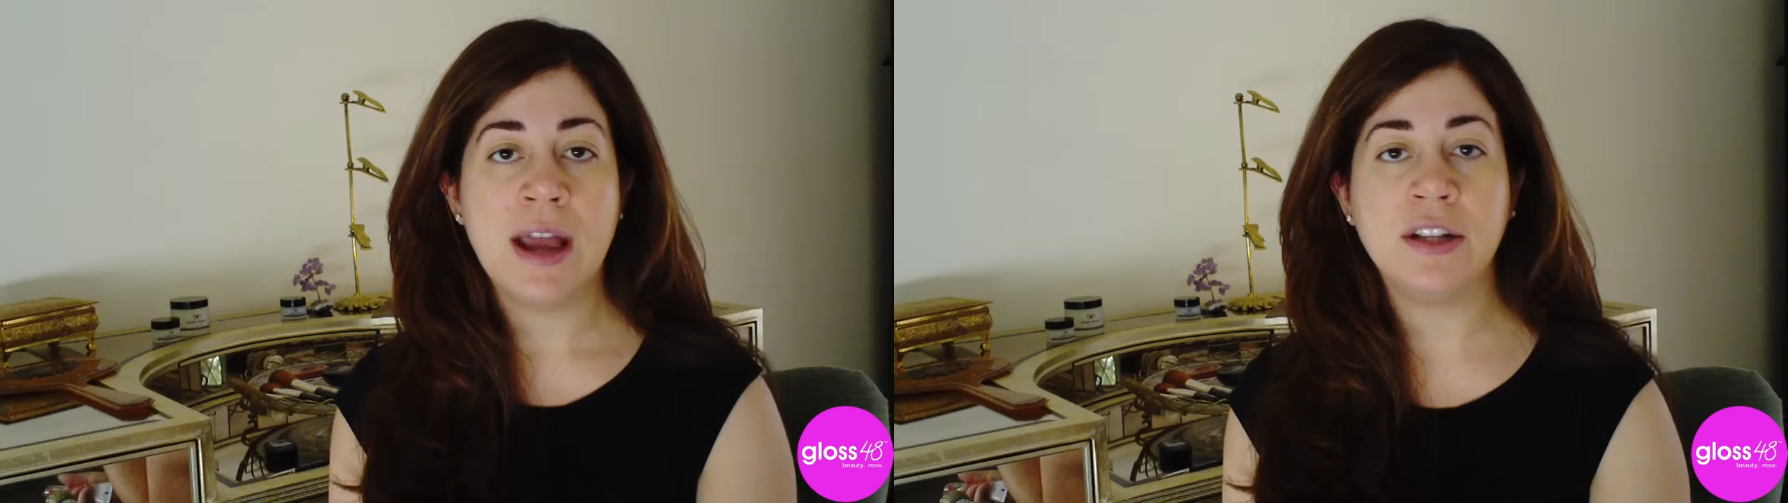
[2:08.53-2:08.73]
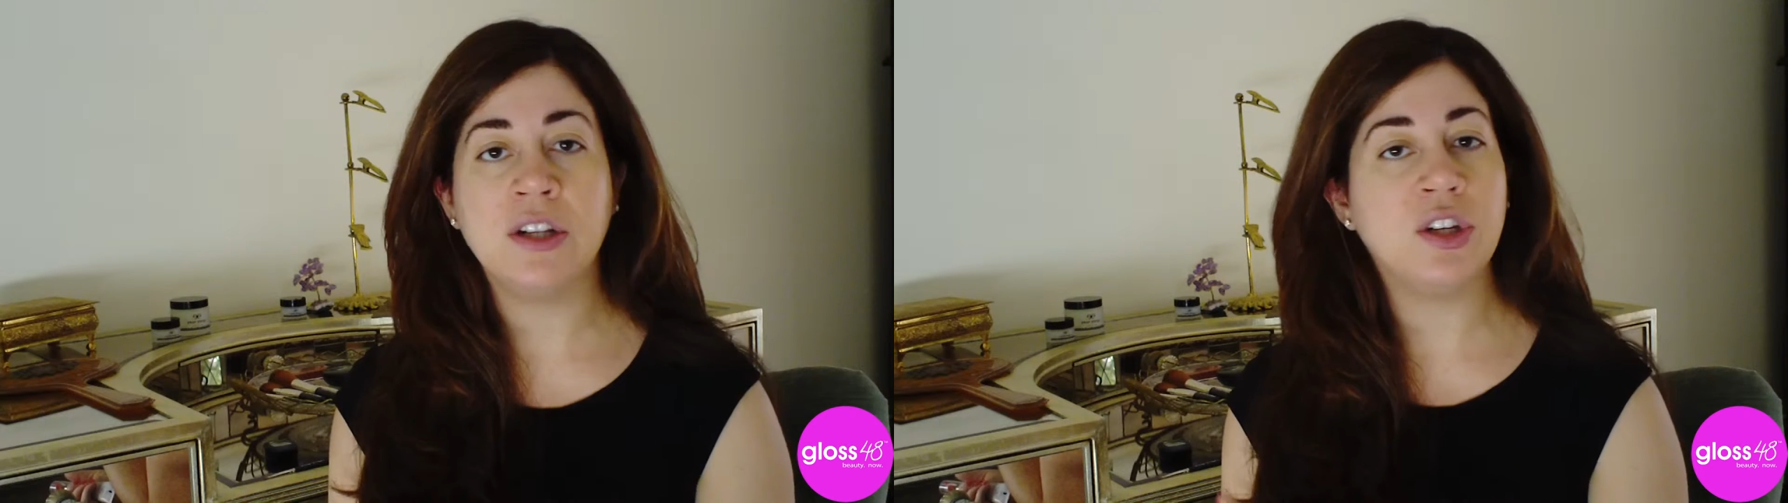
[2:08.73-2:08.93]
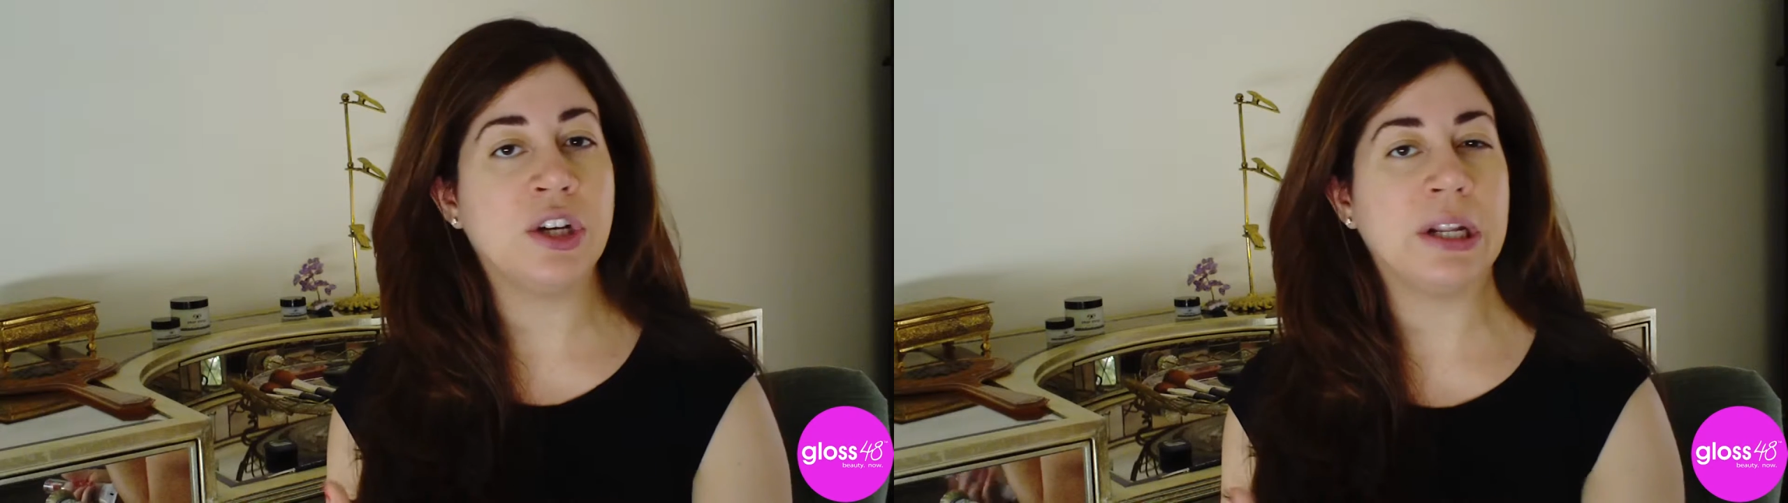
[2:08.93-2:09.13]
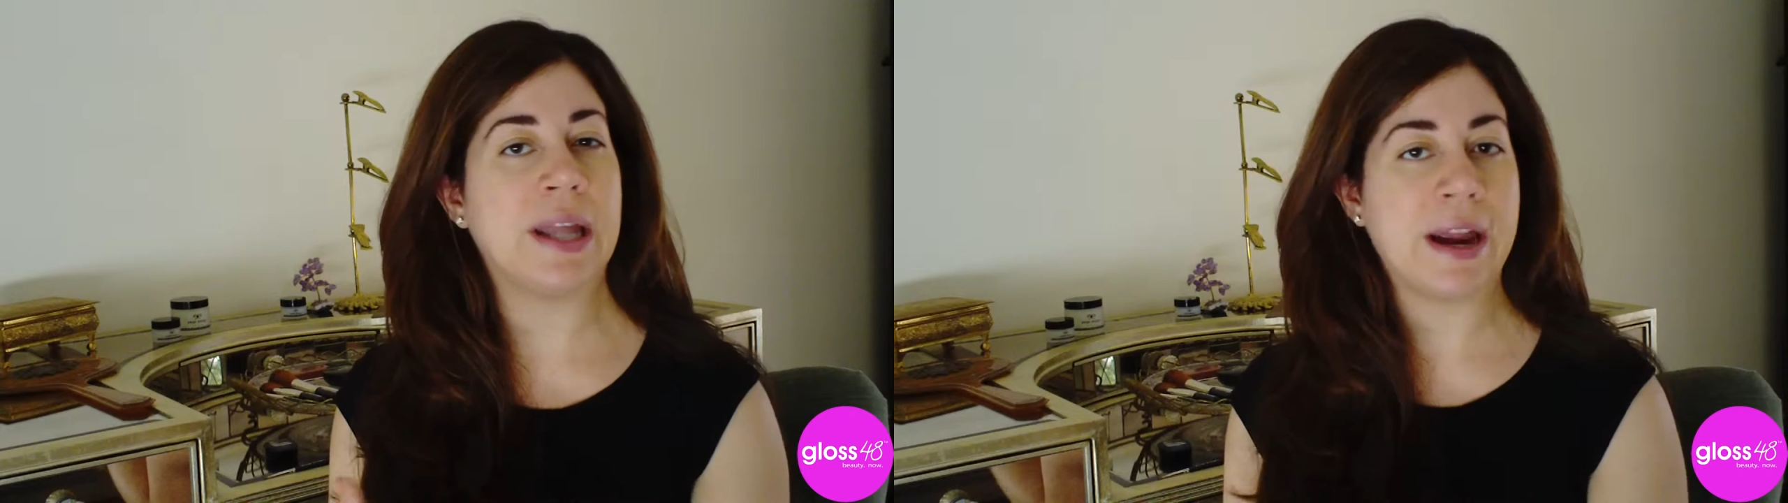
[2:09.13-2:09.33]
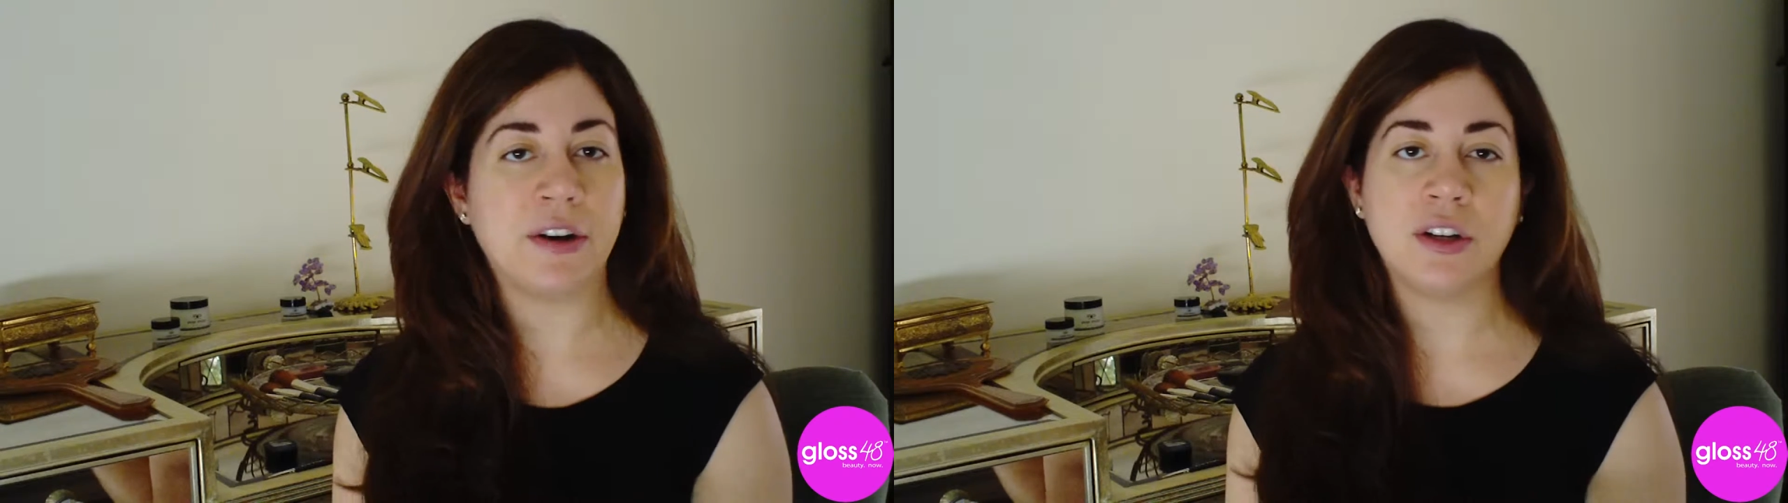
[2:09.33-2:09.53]
And then you
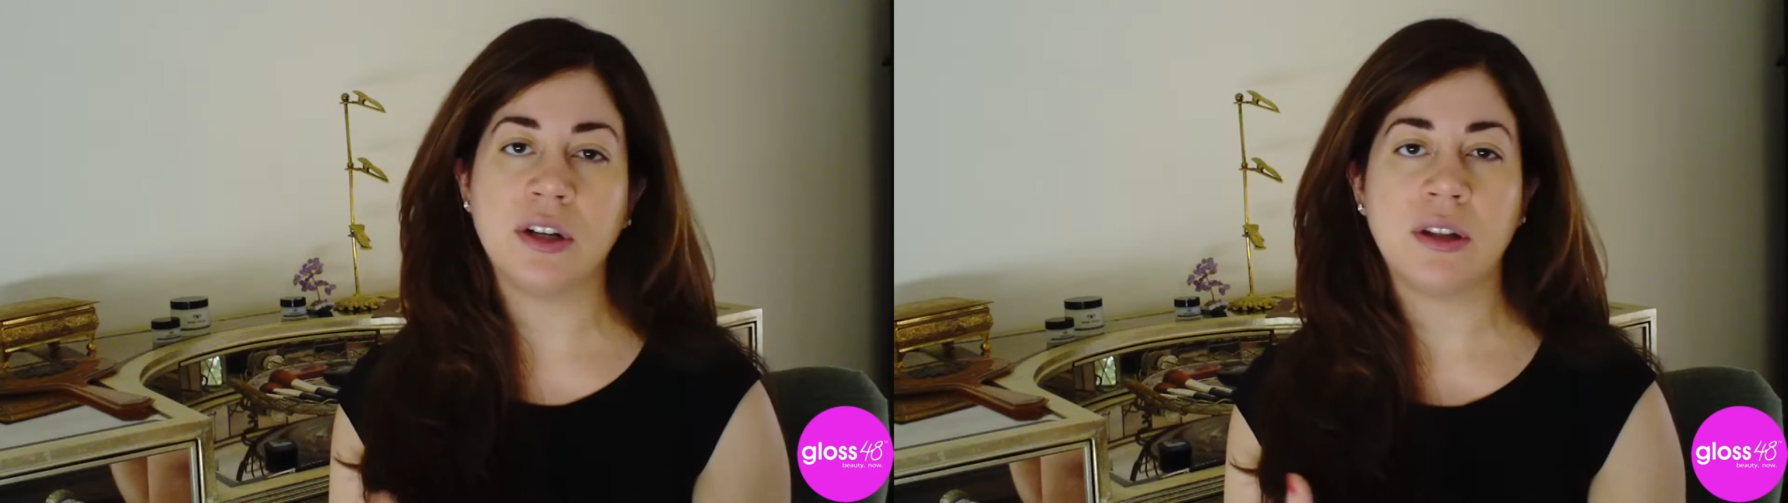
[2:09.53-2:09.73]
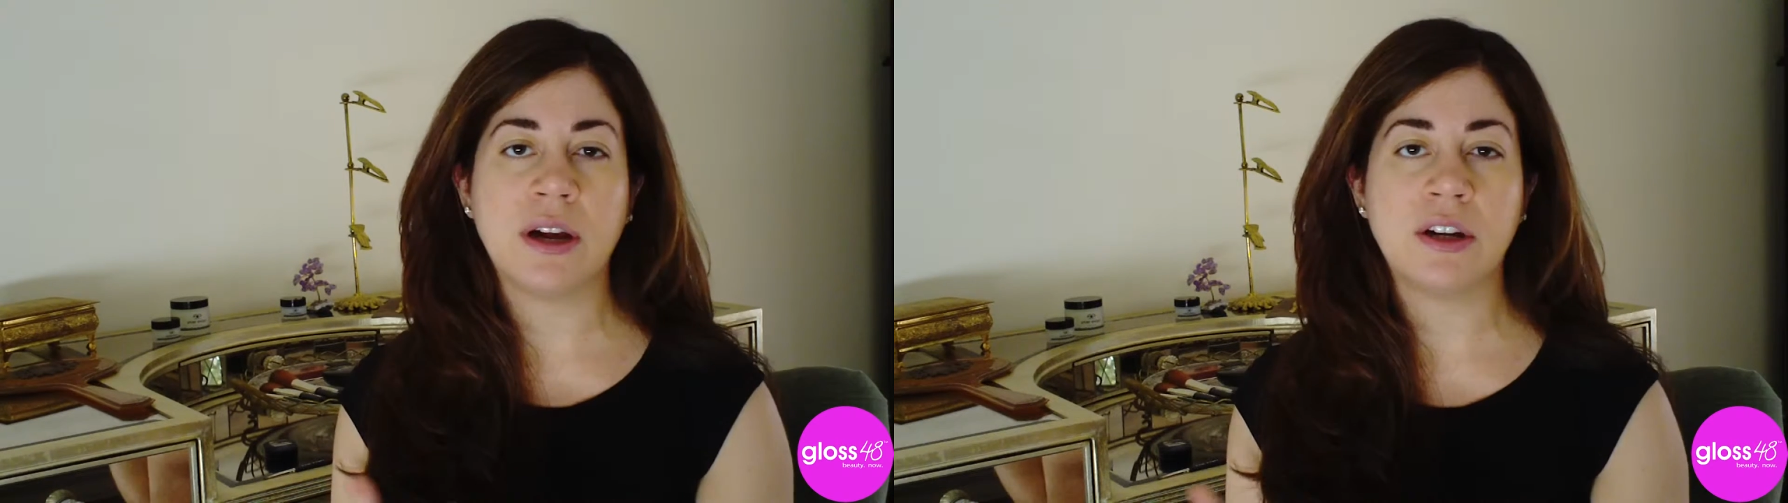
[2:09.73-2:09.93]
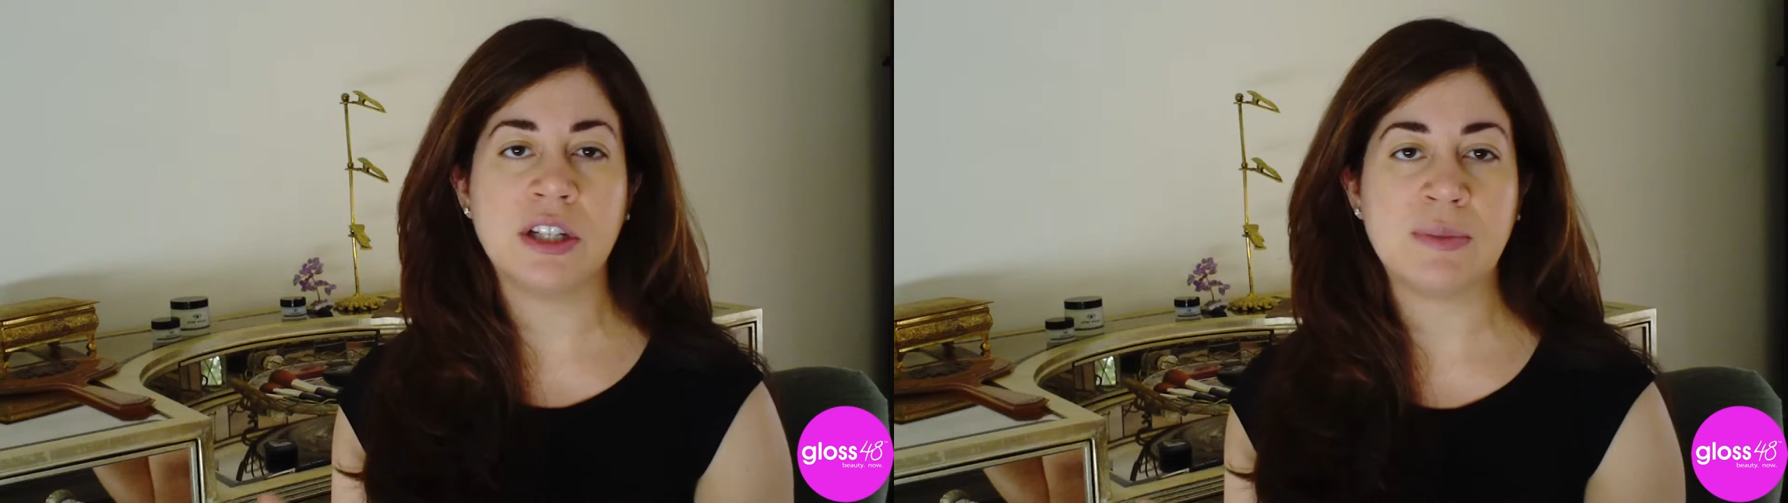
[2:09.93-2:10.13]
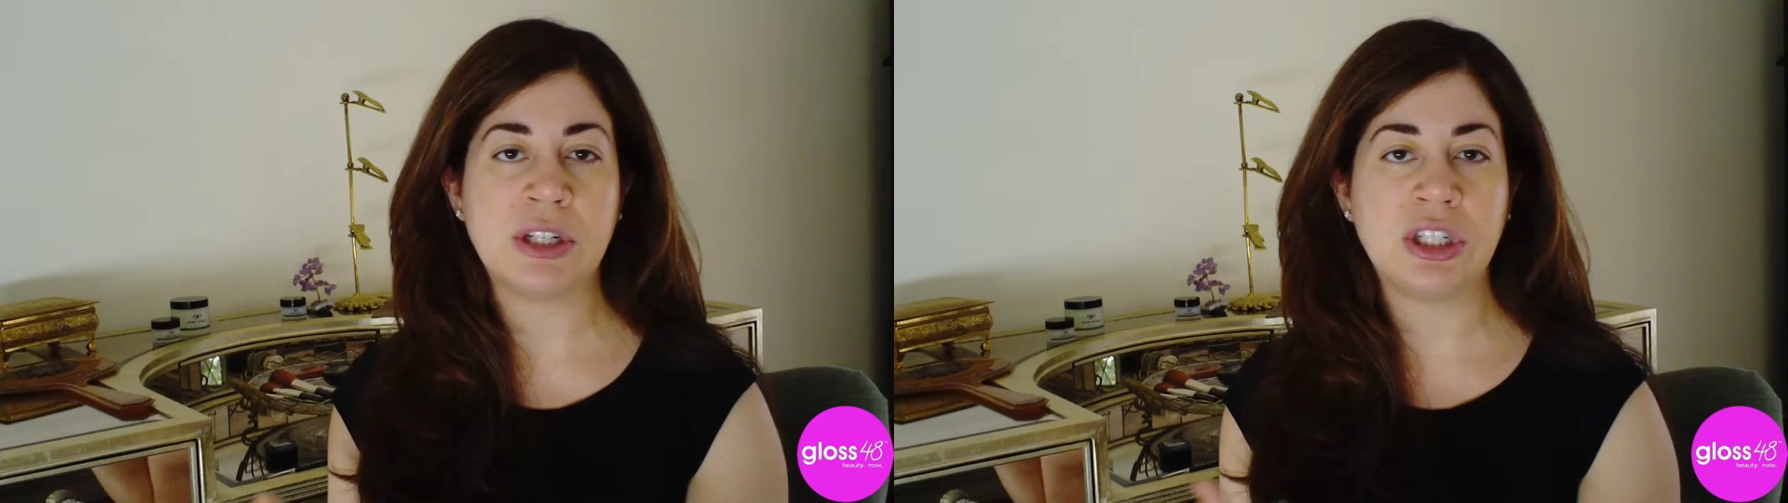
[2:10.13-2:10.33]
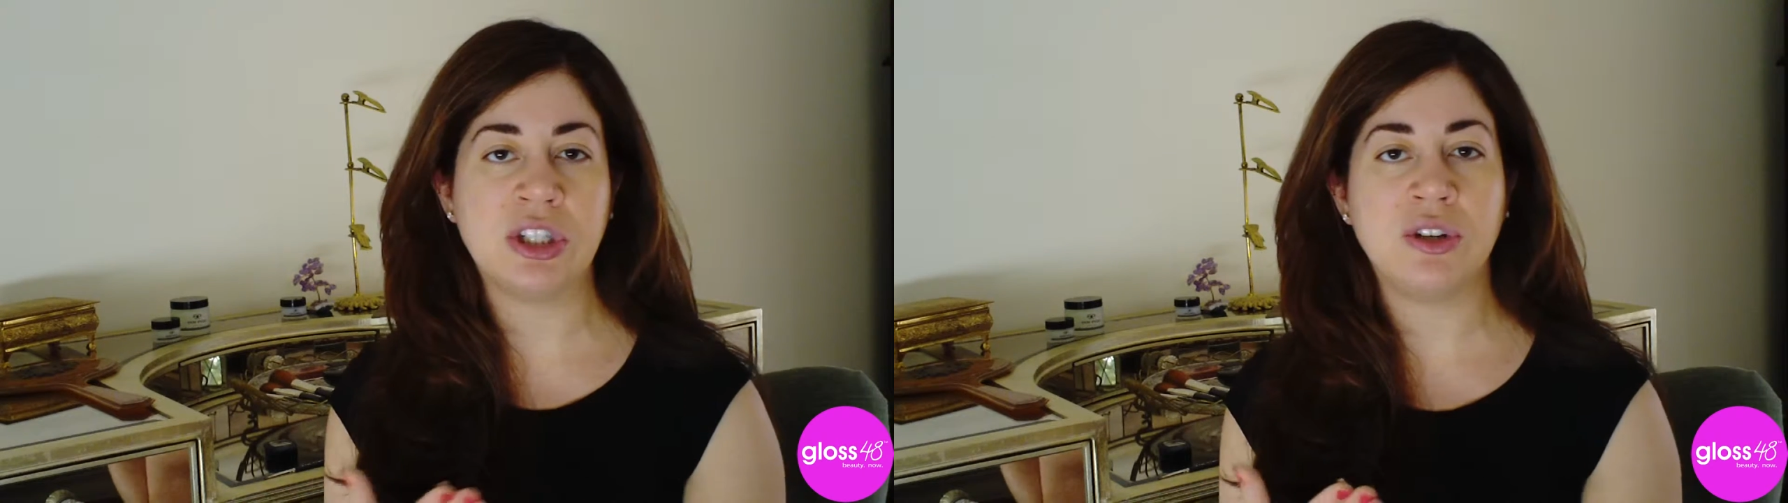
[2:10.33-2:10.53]
can layer as
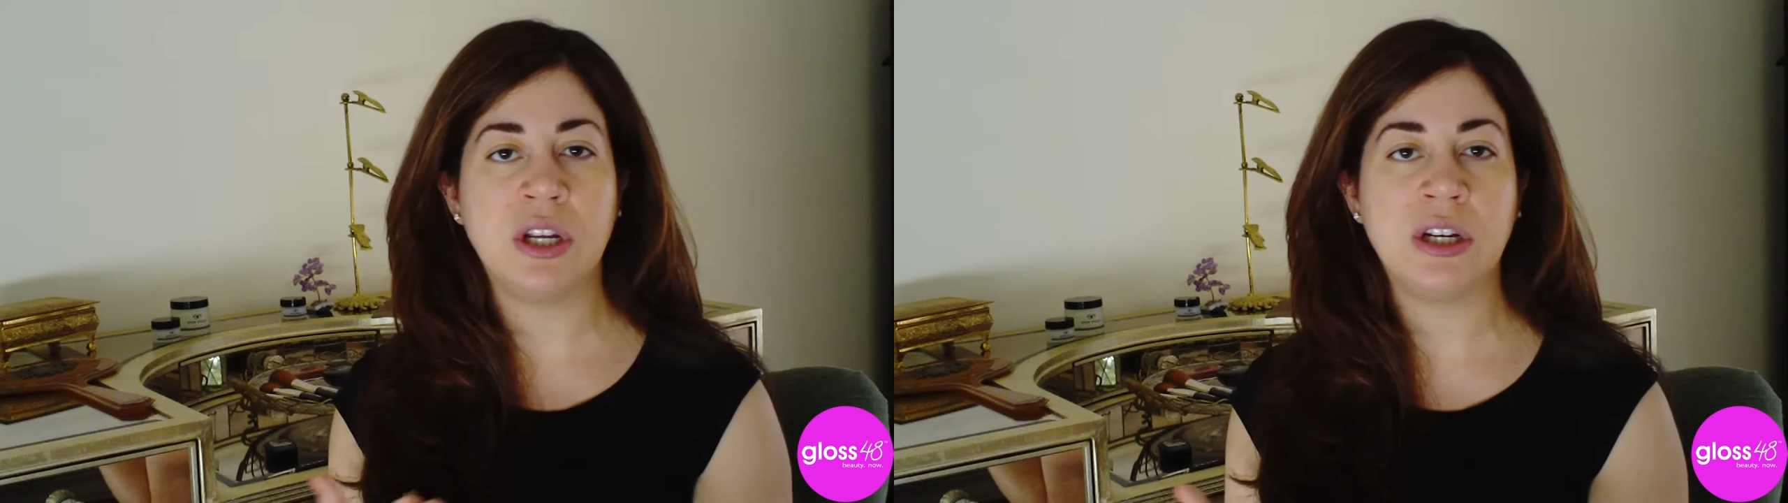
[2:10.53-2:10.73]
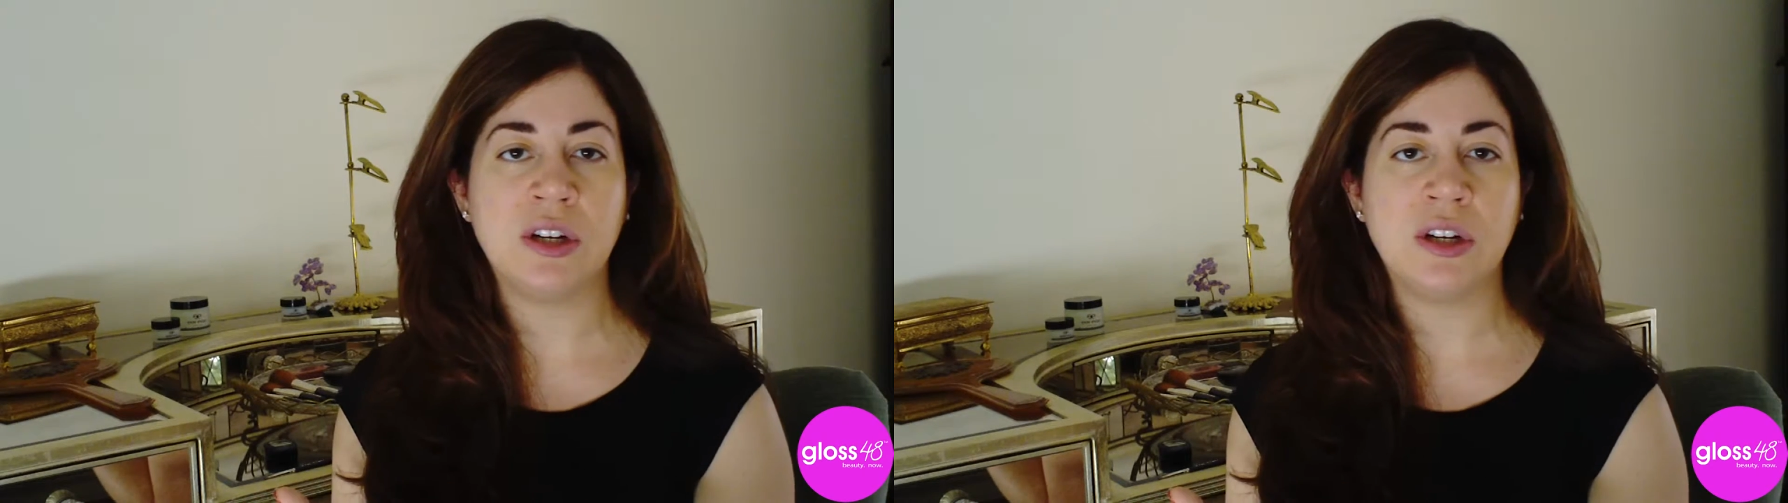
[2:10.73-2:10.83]
much as you